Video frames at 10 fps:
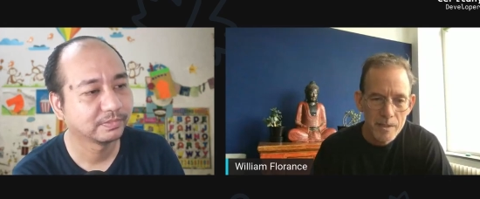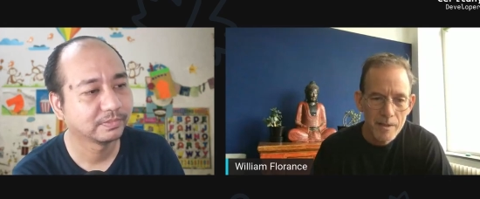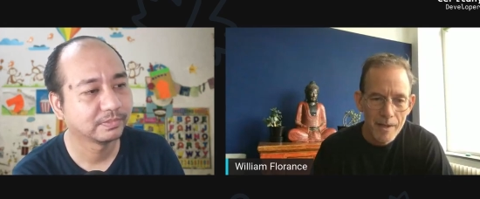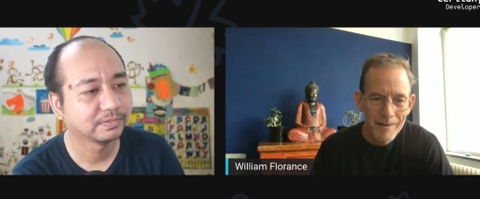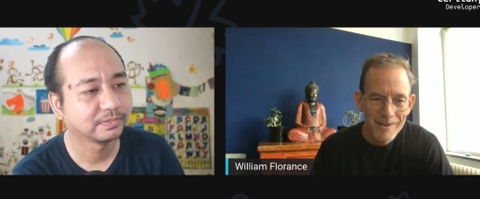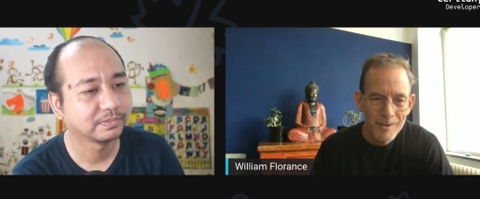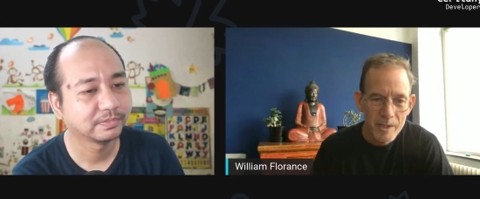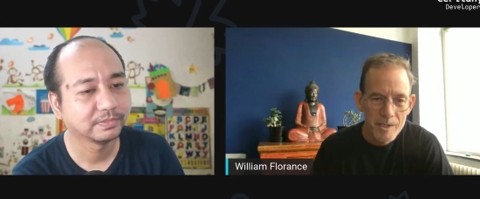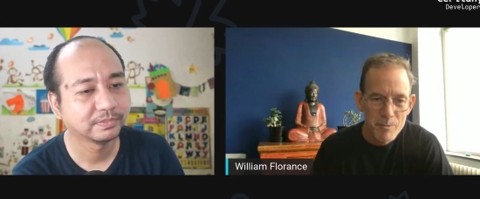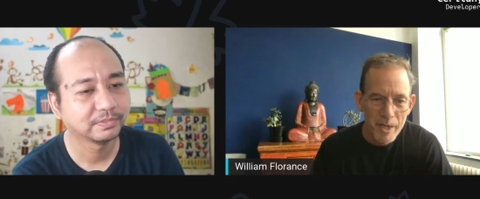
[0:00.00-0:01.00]
Speaker 1: We
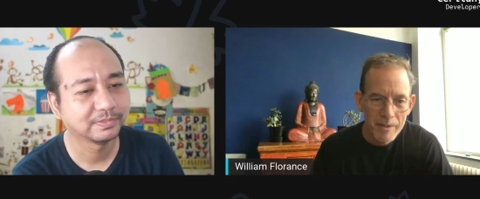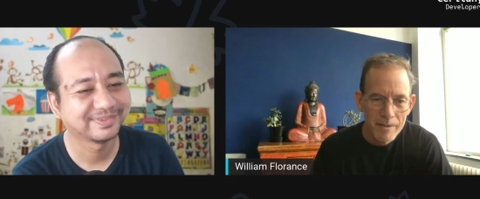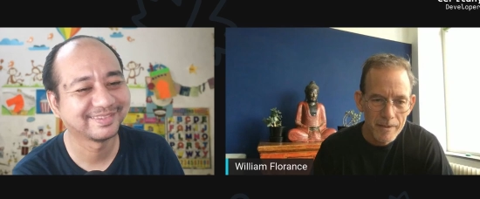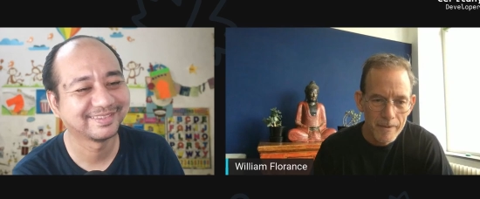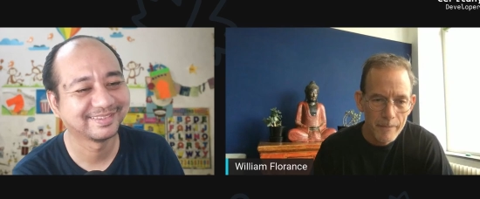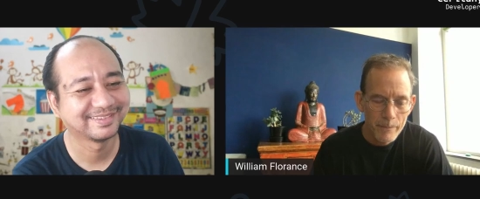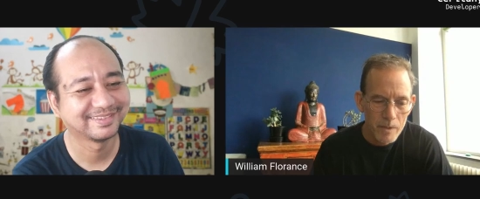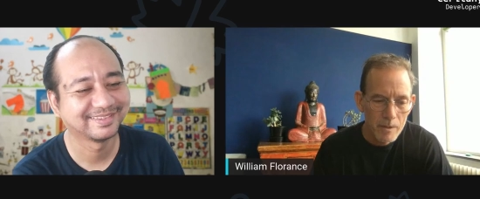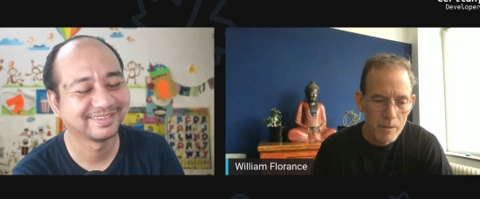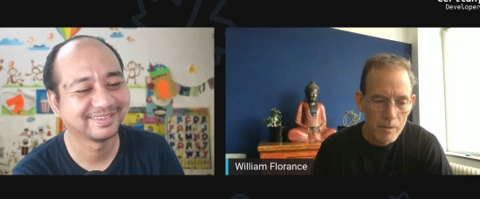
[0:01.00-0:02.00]
expect a
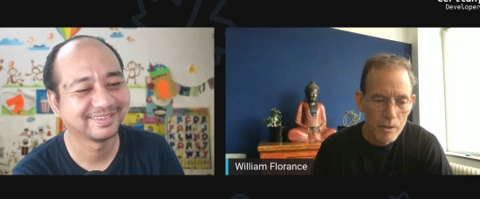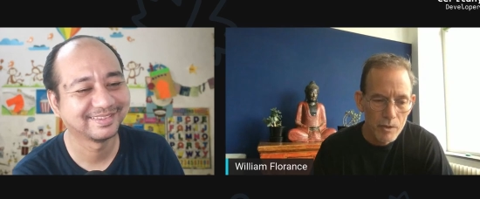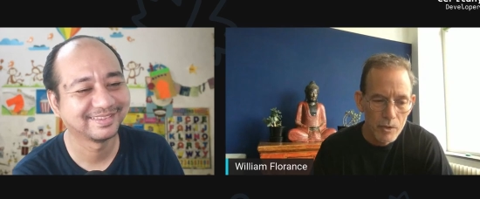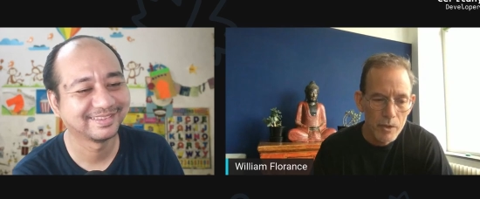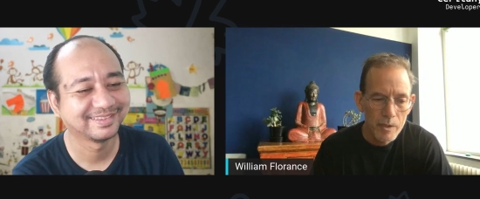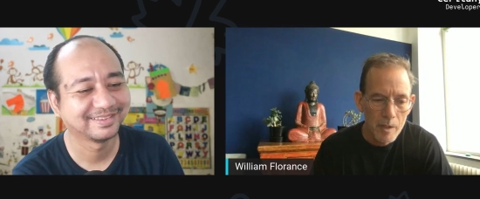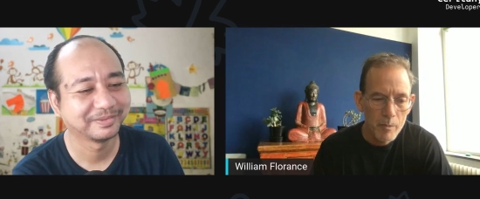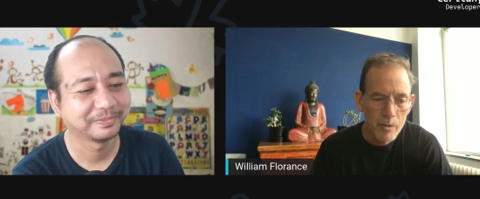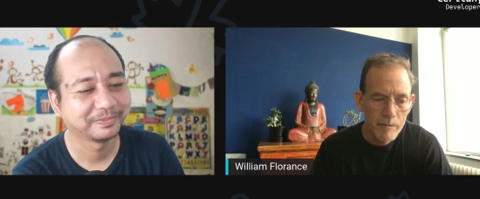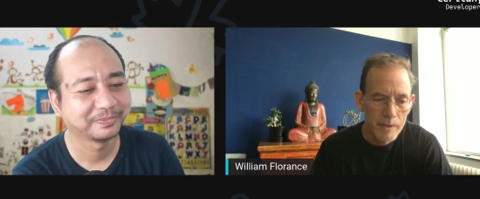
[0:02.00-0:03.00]
good number
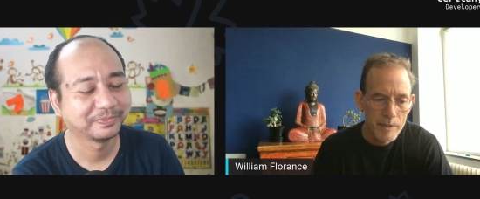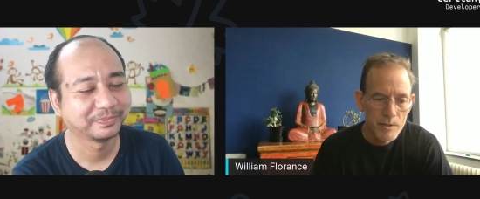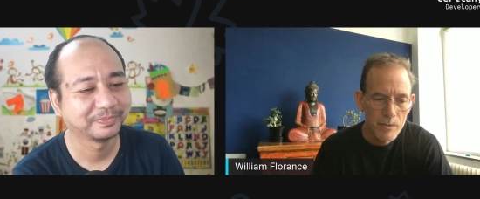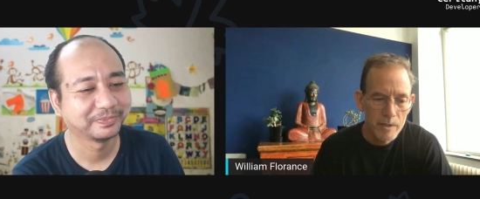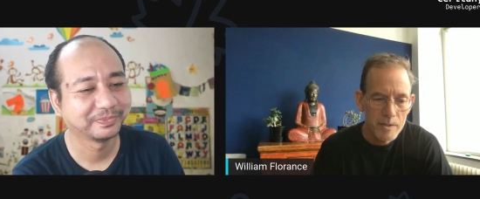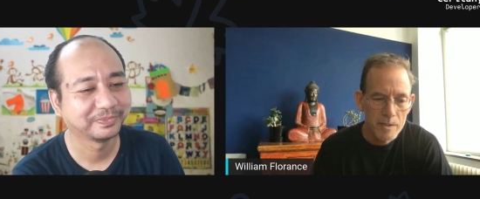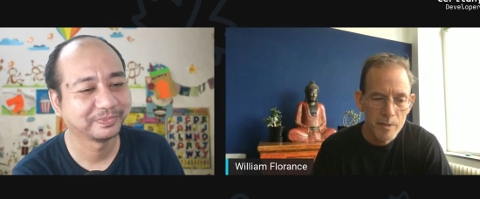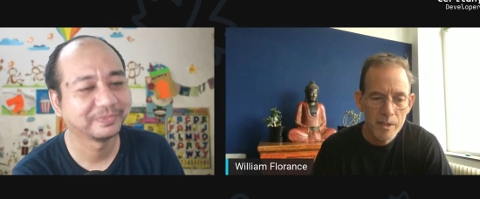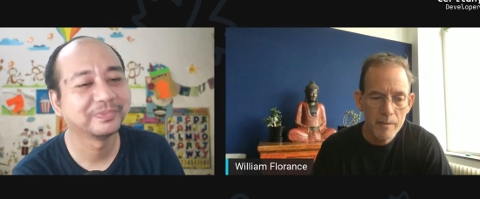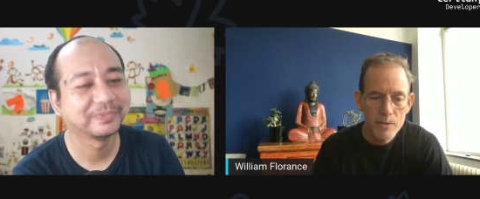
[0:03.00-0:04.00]
of these students to
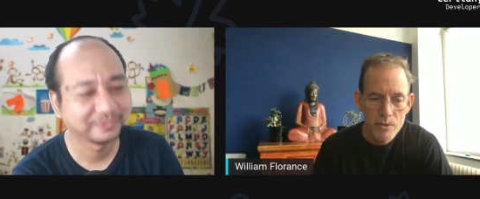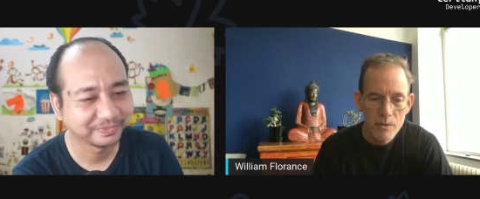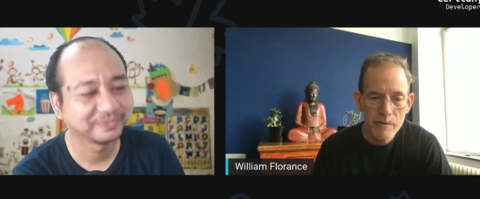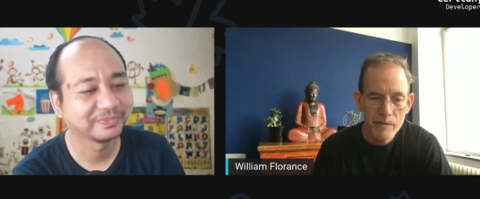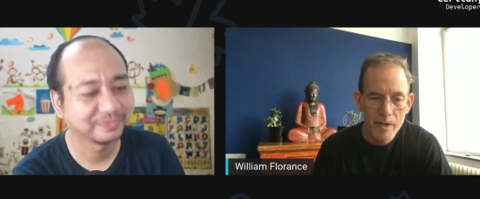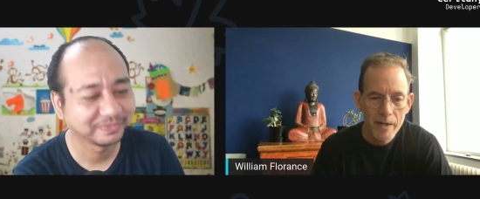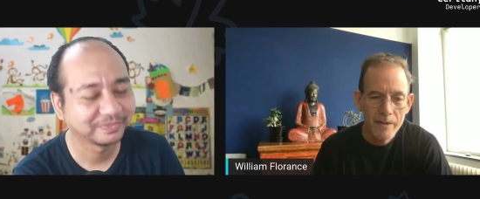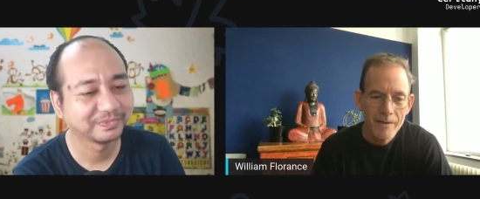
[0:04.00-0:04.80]
become certified,